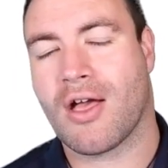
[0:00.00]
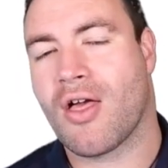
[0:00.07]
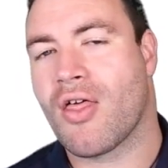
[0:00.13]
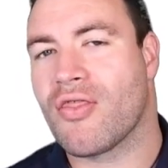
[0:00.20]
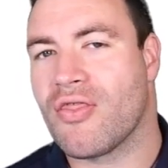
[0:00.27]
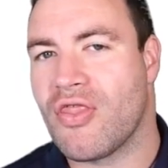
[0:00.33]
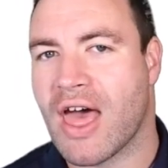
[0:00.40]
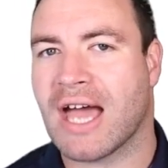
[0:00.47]

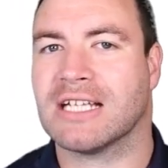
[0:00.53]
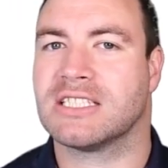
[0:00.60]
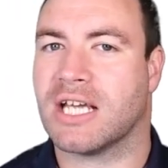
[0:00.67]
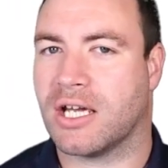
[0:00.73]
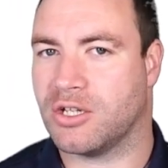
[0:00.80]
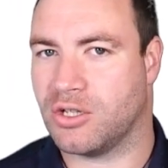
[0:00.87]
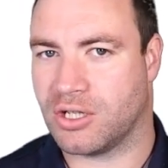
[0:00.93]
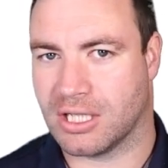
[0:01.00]
That's how
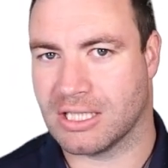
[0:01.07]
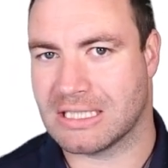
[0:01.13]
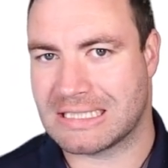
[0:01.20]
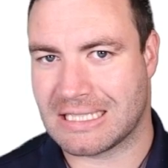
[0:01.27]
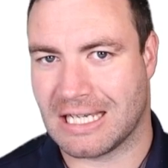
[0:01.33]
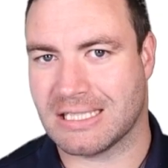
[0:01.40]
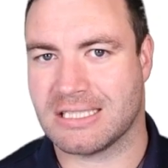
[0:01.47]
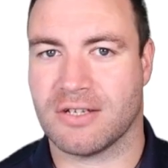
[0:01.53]
you can
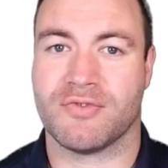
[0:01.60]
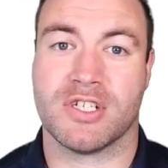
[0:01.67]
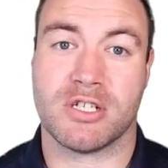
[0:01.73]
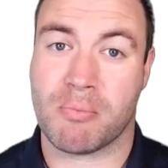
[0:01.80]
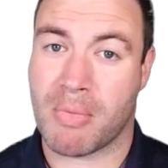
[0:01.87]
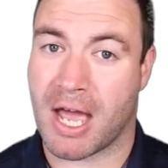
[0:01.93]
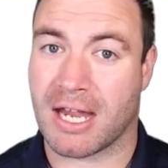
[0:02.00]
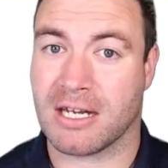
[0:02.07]
assess if a
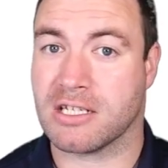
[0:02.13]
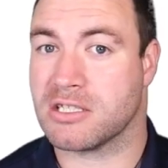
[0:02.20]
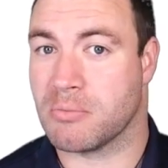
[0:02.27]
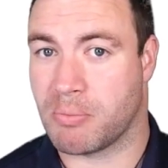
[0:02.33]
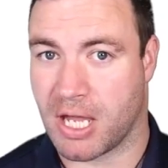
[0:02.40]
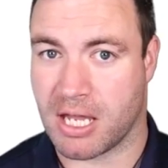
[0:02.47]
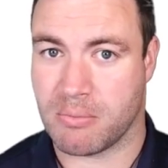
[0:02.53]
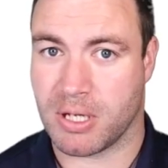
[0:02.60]
domain is a
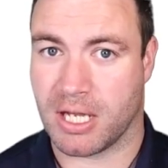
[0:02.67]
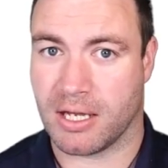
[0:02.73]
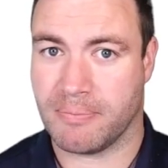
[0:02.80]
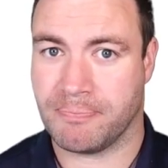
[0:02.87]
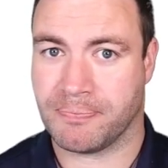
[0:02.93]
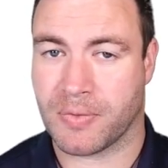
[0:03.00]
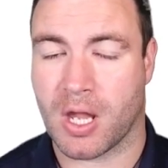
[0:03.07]
PBN.